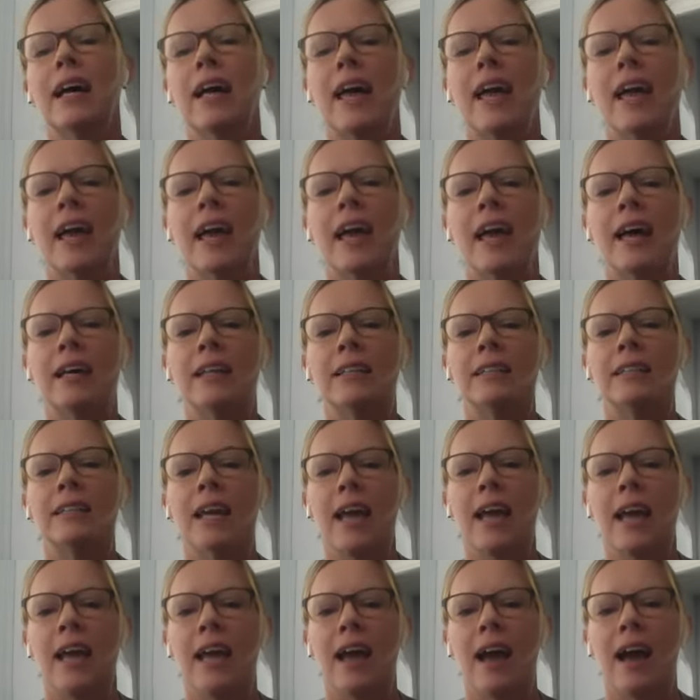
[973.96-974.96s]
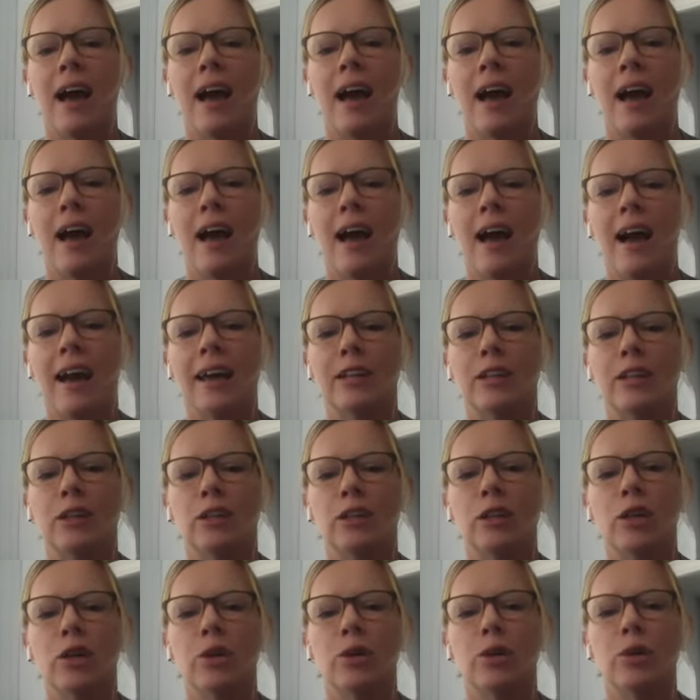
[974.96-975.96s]
and high to
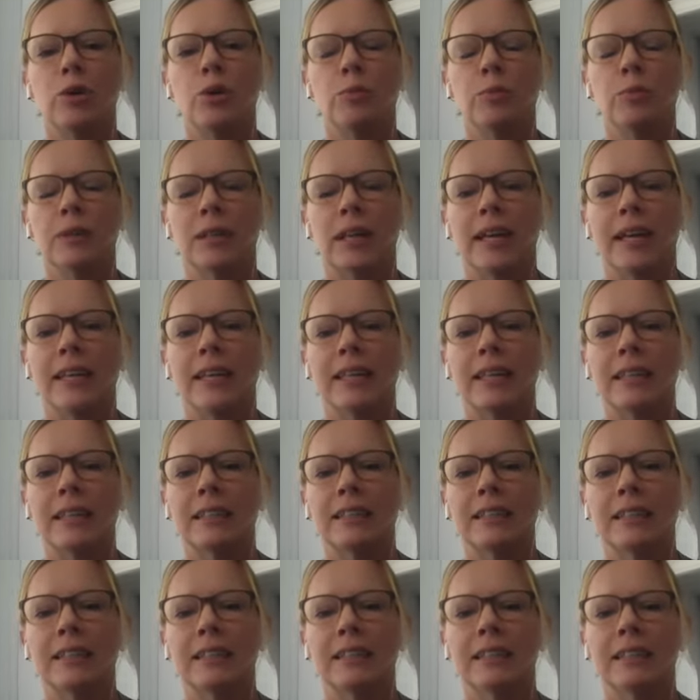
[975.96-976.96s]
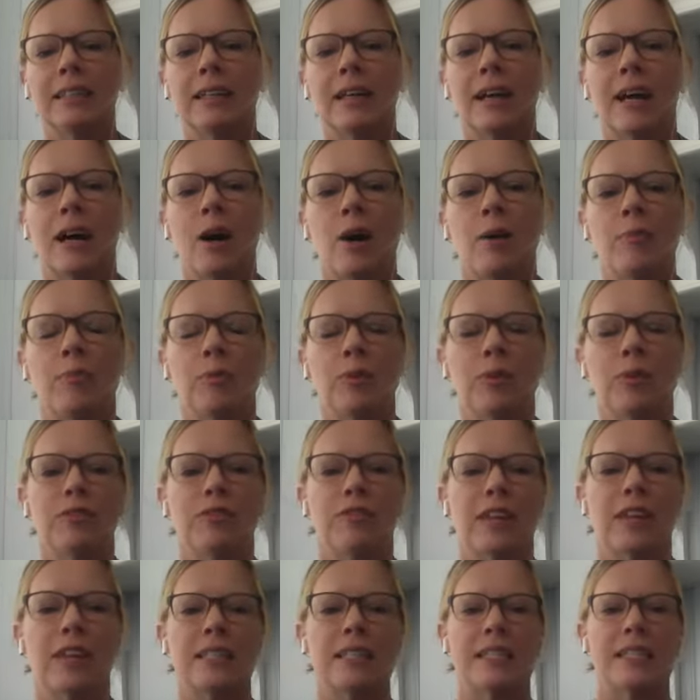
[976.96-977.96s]
low plank,
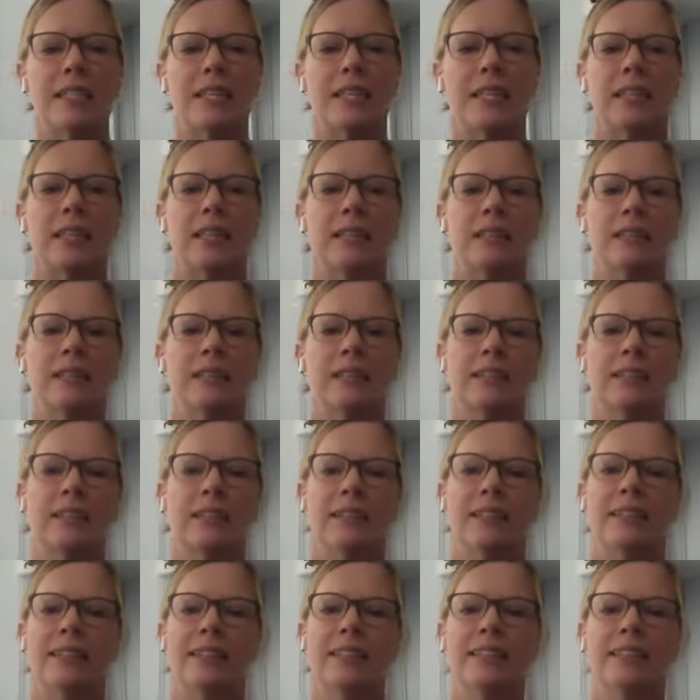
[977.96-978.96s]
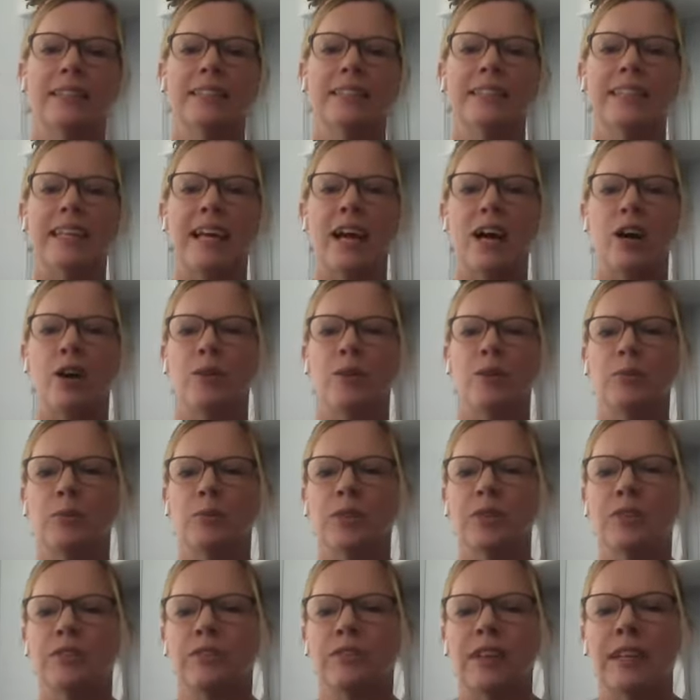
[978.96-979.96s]
upward facing,
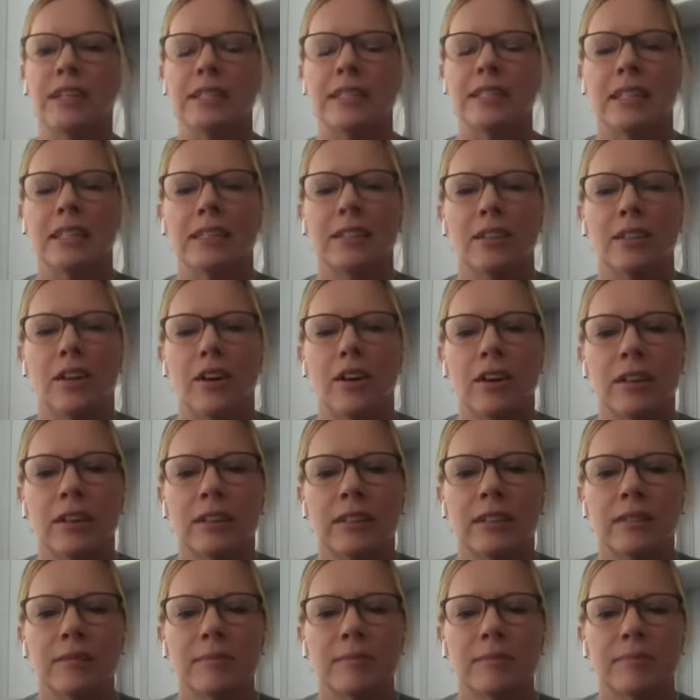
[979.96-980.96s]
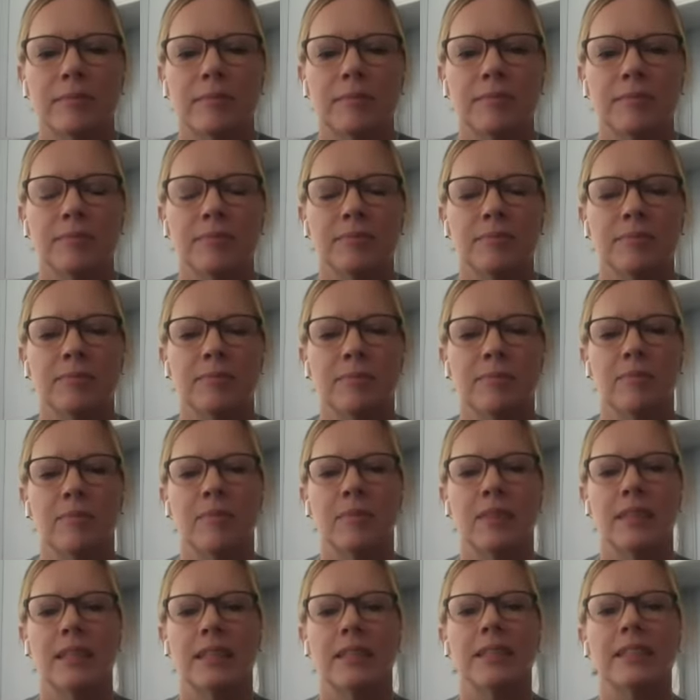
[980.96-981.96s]
downward facing dog.
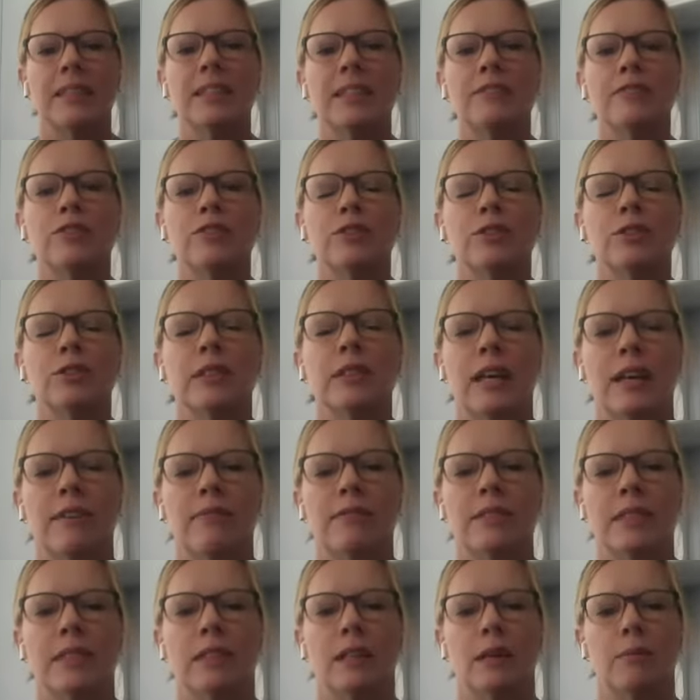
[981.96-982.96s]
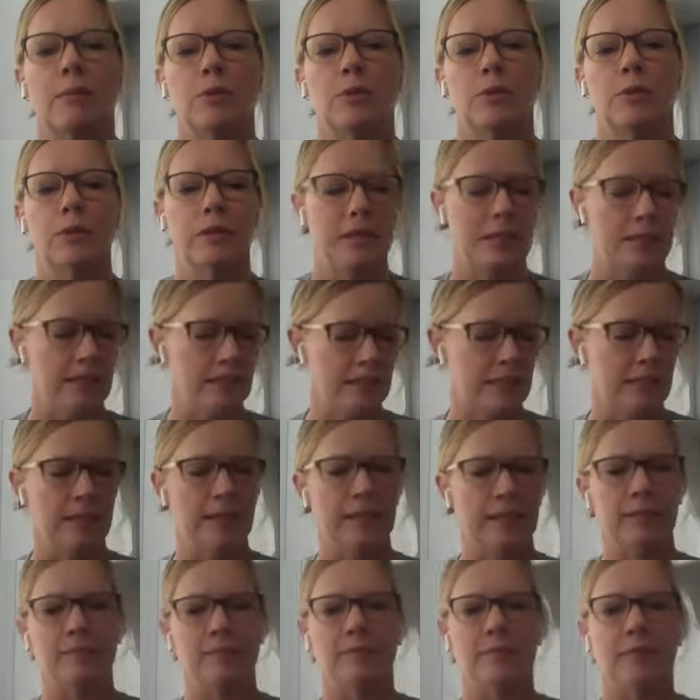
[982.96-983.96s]
Lift your left heel up toward the
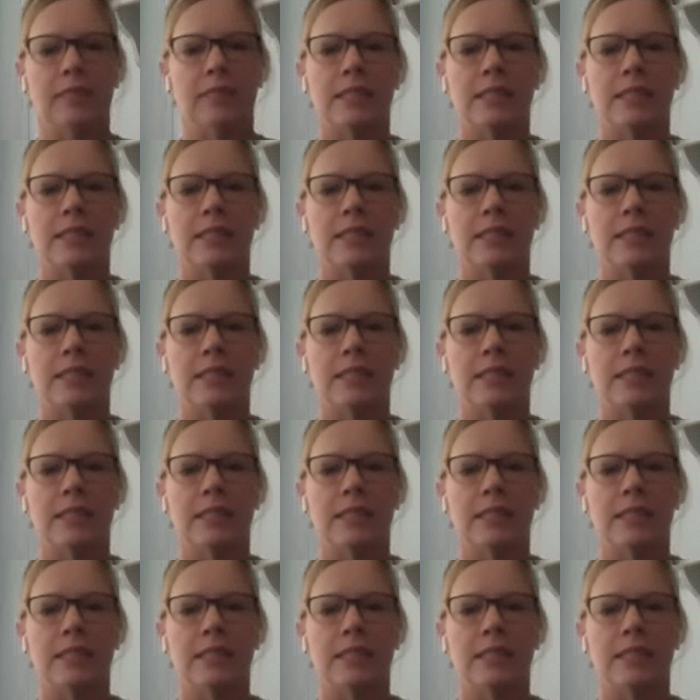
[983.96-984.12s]
ceiling.